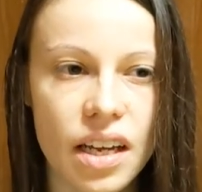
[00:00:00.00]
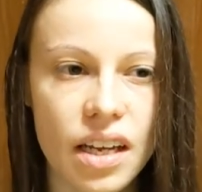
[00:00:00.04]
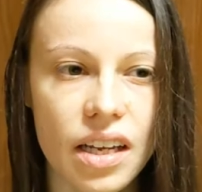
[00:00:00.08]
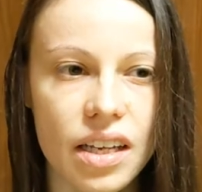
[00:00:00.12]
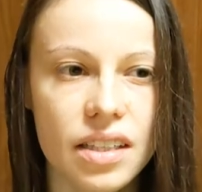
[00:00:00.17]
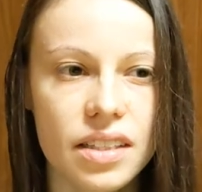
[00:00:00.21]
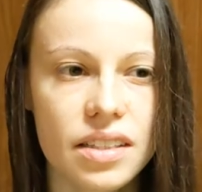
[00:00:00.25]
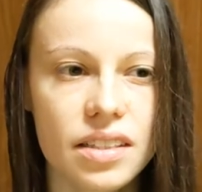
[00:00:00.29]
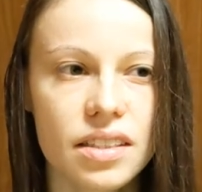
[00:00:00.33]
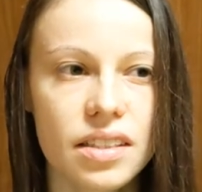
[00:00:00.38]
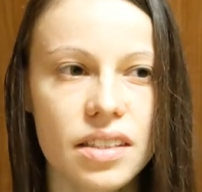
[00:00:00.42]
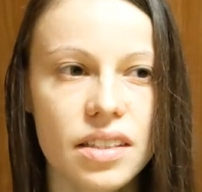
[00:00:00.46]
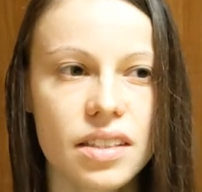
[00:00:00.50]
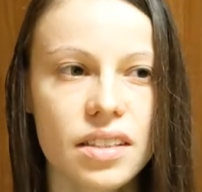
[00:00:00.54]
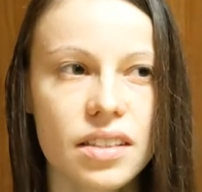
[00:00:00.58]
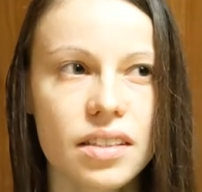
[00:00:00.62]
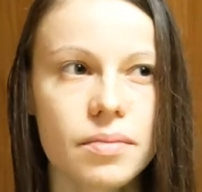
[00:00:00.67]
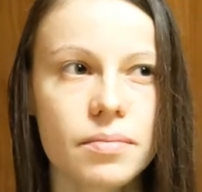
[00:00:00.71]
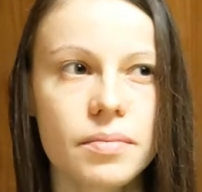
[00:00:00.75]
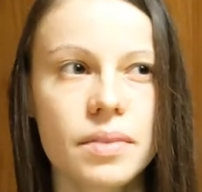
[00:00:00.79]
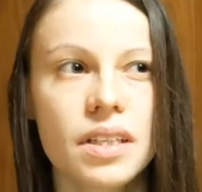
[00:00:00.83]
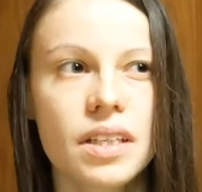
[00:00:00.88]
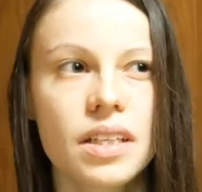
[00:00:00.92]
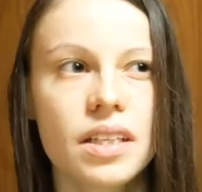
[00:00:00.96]
And
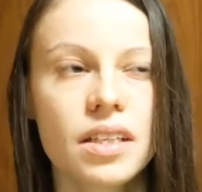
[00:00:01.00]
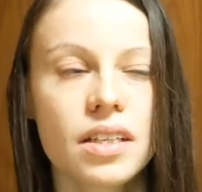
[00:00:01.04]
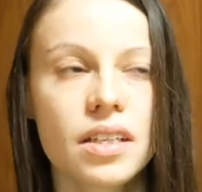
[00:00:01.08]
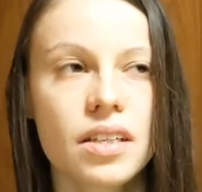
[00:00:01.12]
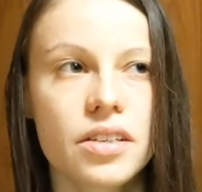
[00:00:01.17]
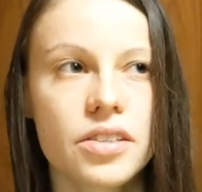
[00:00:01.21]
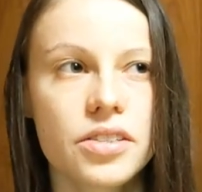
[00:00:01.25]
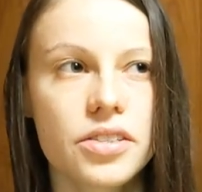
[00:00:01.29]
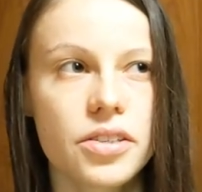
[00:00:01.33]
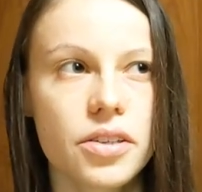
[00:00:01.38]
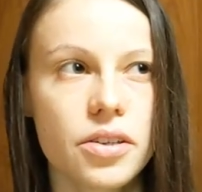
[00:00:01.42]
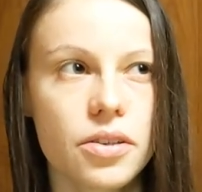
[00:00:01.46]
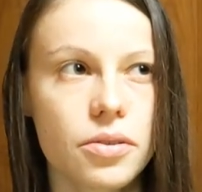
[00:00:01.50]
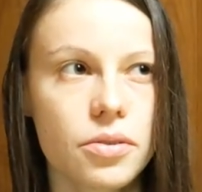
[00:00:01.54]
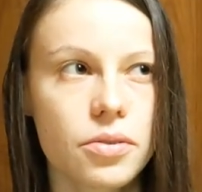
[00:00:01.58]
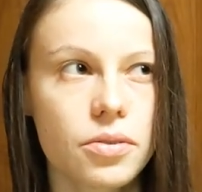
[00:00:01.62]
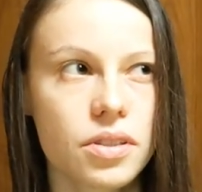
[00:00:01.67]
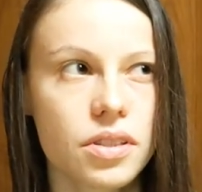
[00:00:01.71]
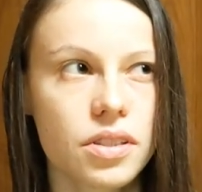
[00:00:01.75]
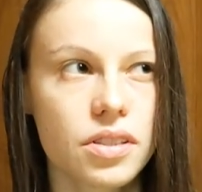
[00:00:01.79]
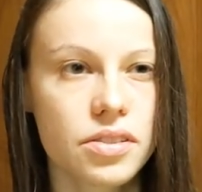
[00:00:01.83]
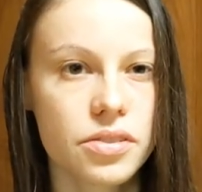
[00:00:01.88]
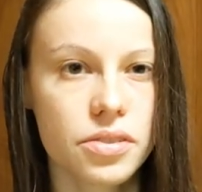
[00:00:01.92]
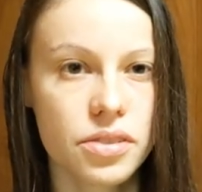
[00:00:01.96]
um,
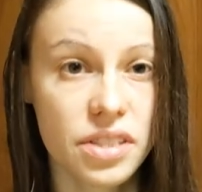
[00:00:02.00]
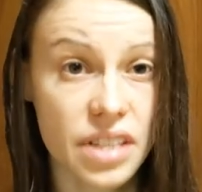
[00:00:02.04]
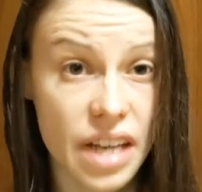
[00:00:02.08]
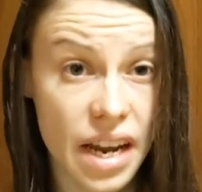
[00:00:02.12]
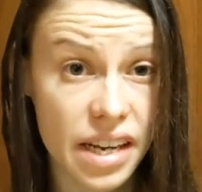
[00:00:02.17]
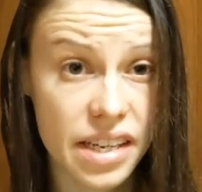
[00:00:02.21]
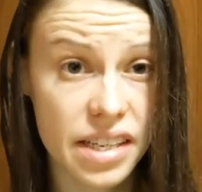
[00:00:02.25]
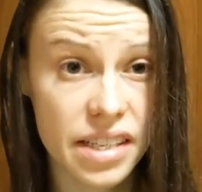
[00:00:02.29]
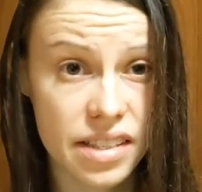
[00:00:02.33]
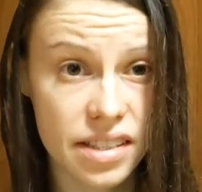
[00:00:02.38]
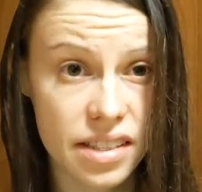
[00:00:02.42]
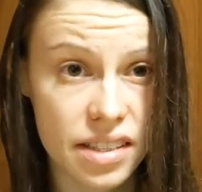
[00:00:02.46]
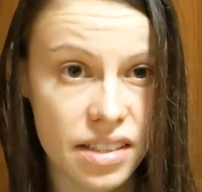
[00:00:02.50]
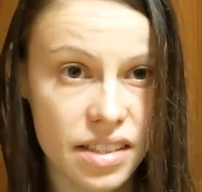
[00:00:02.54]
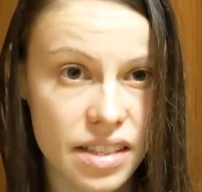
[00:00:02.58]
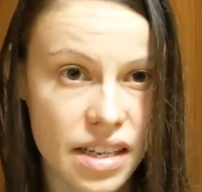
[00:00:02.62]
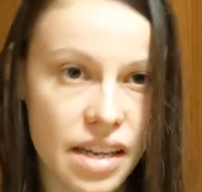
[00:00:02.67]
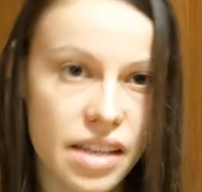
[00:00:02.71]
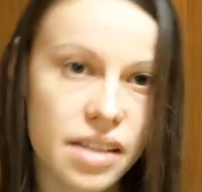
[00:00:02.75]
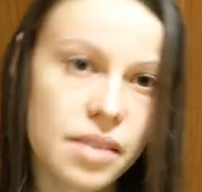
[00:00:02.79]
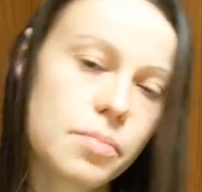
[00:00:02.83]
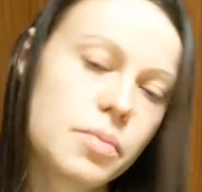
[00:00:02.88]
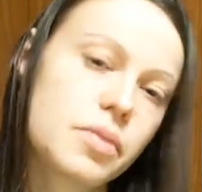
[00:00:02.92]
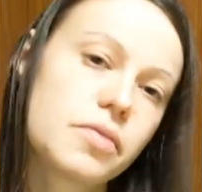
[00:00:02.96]
so today is the
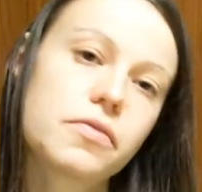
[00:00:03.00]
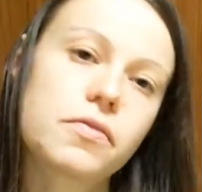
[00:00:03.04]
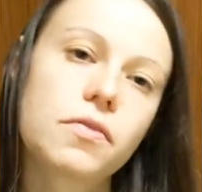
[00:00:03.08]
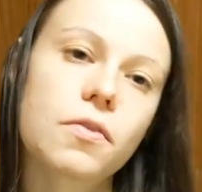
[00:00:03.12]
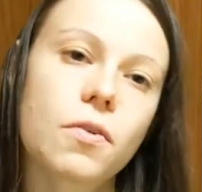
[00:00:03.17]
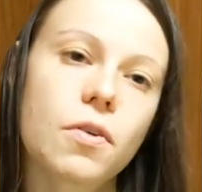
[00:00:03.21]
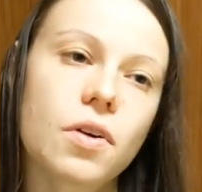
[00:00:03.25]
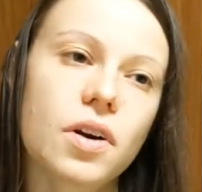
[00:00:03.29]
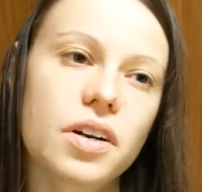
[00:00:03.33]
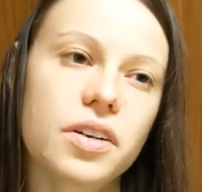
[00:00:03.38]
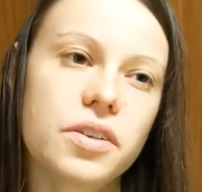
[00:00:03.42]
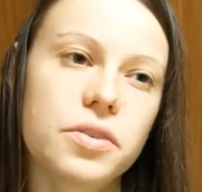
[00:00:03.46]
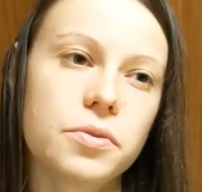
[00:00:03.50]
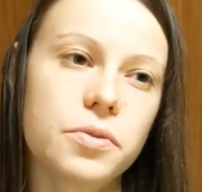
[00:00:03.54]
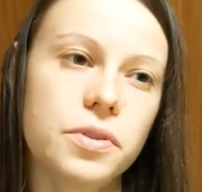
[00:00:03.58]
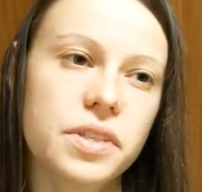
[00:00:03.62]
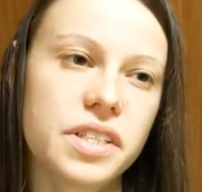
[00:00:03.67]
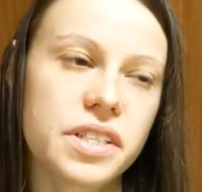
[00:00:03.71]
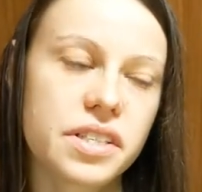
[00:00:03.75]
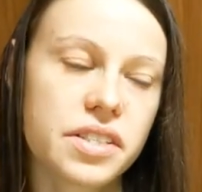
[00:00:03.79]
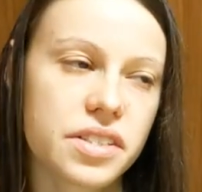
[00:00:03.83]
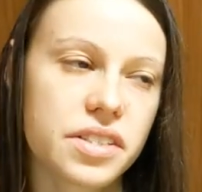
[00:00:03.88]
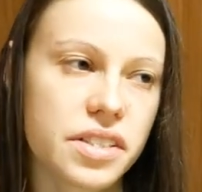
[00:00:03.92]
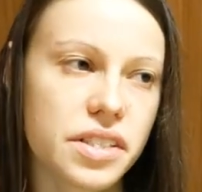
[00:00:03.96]
day before New
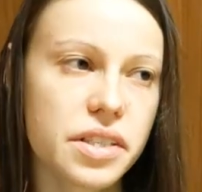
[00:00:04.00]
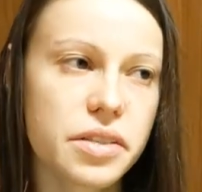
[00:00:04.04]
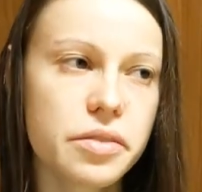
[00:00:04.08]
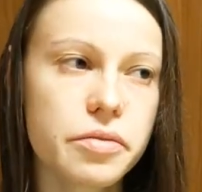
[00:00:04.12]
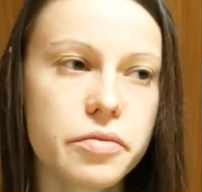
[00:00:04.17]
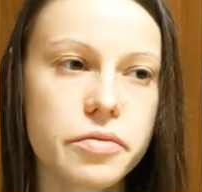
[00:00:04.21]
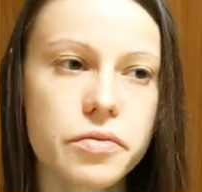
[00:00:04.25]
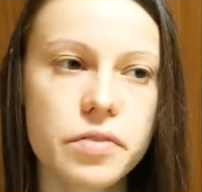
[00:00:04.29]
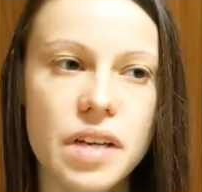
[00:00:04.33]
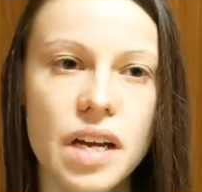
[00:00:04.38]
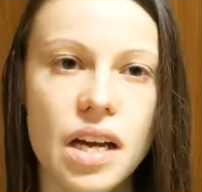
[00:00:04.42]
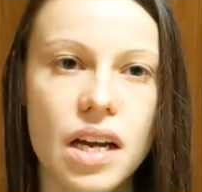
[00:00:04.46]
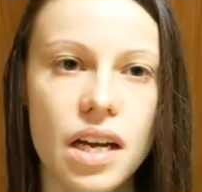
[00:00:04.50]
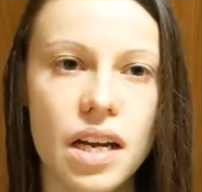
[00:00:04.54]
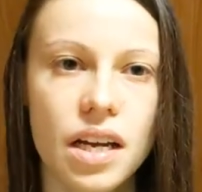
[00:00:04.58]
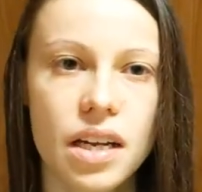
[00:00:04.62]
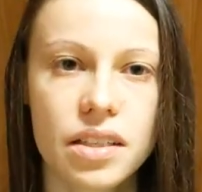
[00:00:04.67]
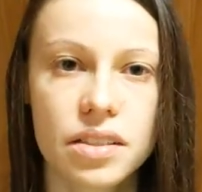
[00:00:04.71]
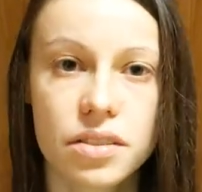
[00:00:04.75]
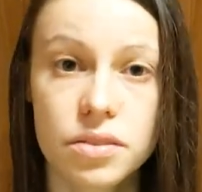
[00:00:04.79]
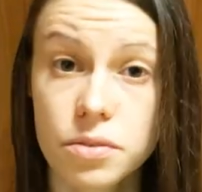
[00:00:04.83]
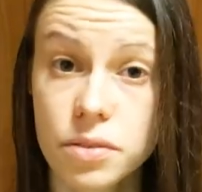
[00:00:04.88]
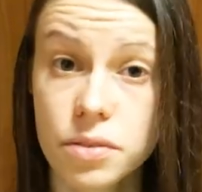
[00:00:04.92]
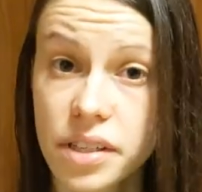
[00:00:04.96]
Year's Eve,
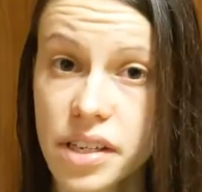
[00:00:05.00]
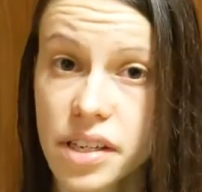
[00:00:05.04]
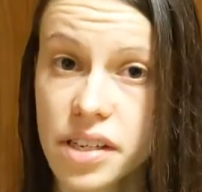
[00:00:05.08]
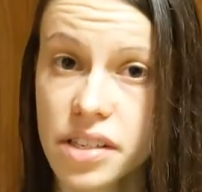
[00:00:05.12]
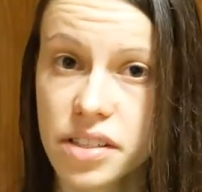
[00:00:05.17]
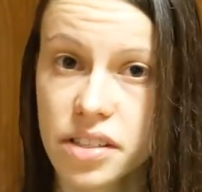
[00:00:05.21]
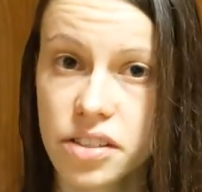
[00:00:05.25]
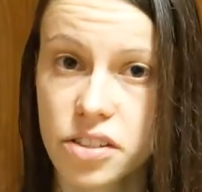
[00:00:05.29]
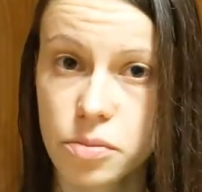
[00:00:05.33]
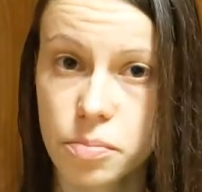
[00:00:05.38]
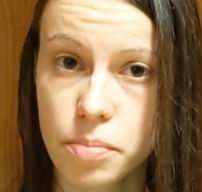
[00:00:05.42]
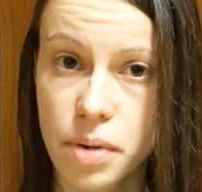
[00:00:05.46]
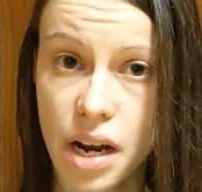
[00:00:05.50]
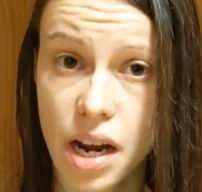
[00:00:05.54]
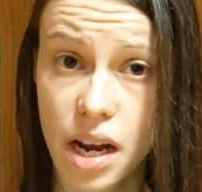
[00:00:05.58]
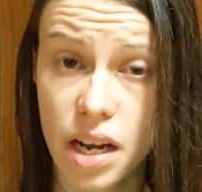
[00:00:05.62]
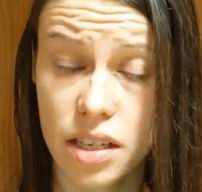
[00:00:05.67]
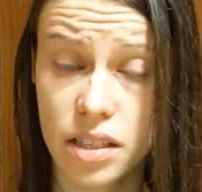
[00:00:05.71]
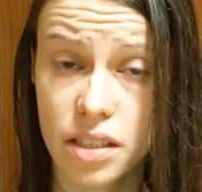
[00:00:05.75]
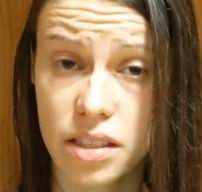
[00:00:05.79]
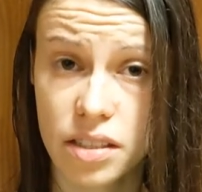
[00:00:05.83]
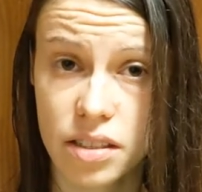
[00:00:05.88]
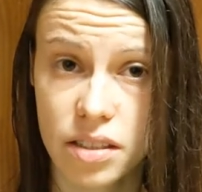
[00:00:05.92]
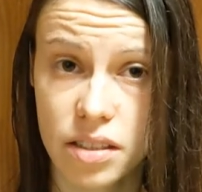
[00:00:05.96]
and New Year's in
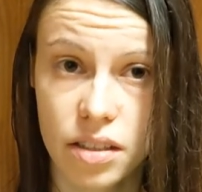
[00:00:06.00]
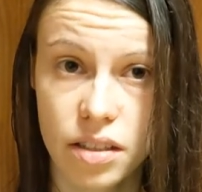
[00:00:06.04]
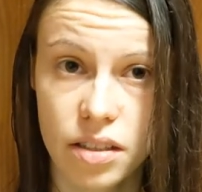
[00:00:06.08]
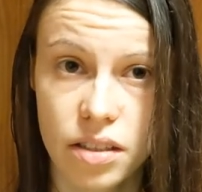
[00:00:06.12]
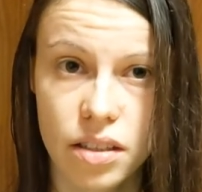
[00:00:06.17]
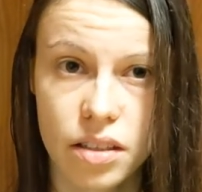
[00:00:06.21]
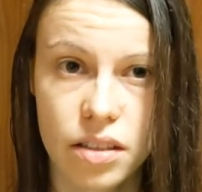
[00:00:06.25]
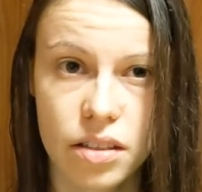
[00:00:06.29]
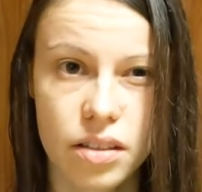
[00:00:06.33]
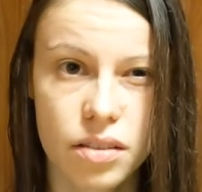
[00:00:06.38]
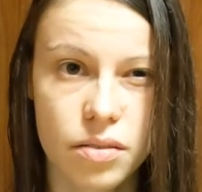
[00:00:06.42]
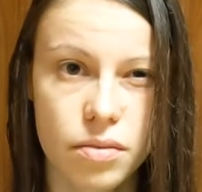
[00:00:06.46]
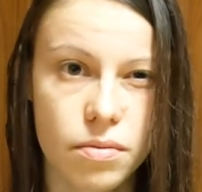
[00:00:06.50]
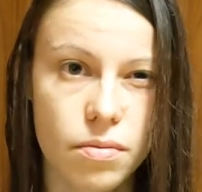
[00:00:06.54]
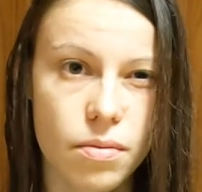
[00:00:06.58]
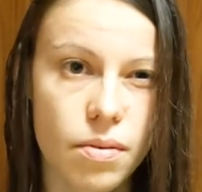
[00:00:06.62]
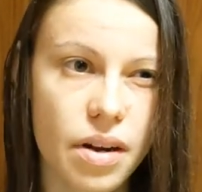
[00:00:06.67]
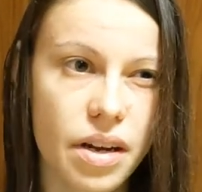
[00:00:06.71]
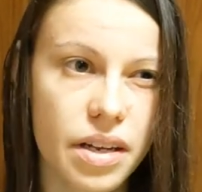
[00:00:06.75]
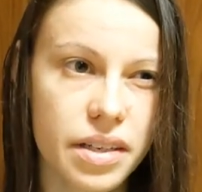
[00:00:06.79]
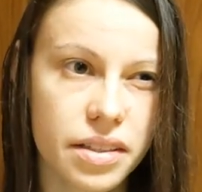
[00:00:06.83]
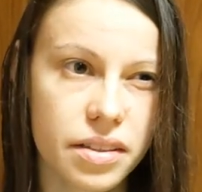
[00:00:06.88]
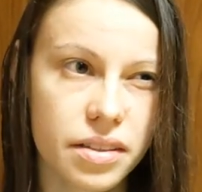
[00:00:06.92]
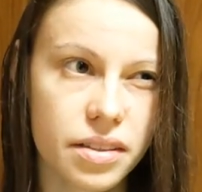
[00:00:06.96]
Japan is a
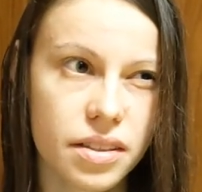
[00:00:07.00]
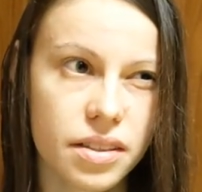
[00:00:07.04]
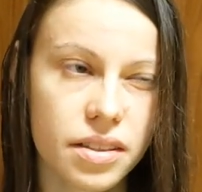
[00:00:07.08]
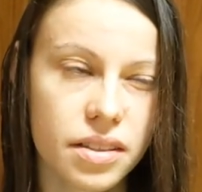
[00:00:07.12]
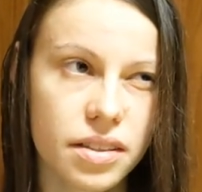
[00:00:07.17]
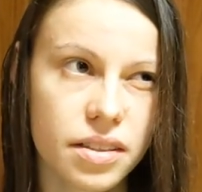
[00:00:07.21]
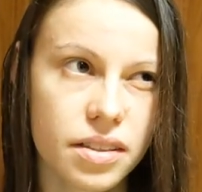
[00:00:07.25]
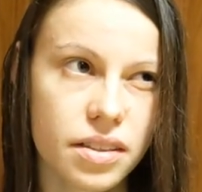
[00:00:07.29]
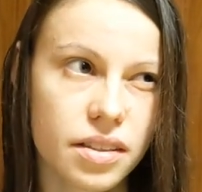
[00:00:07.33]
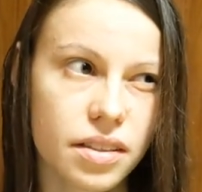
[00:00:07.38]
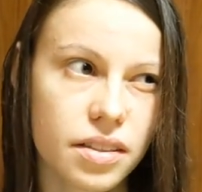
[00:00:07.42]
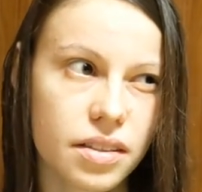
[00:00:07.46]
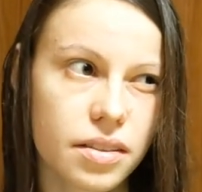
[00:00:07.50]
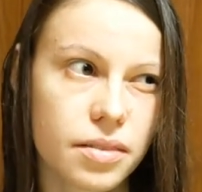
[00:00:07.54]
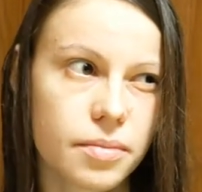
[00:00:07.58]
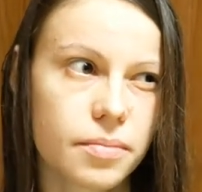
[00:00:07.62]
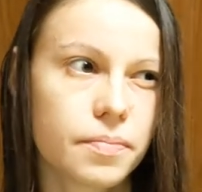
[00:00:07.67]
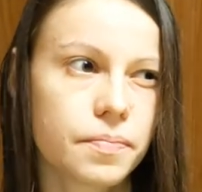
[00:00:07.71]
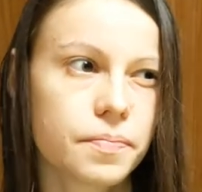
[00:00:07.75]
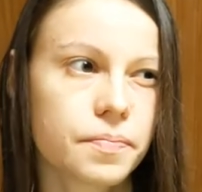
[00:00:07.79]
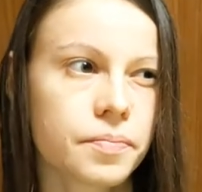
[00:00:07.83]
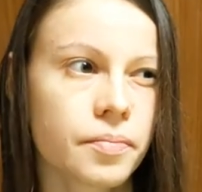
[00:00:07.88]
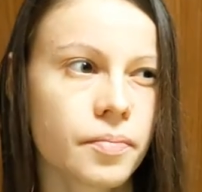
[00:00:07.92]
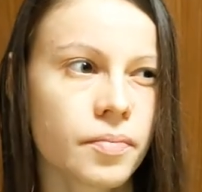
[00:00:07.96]
rather
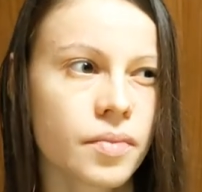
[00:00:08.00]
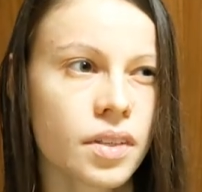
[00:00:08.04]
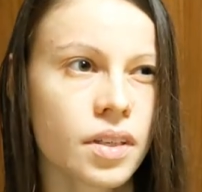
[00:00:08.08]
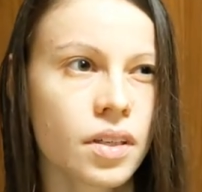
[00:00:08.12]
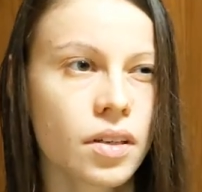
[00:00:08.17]
um,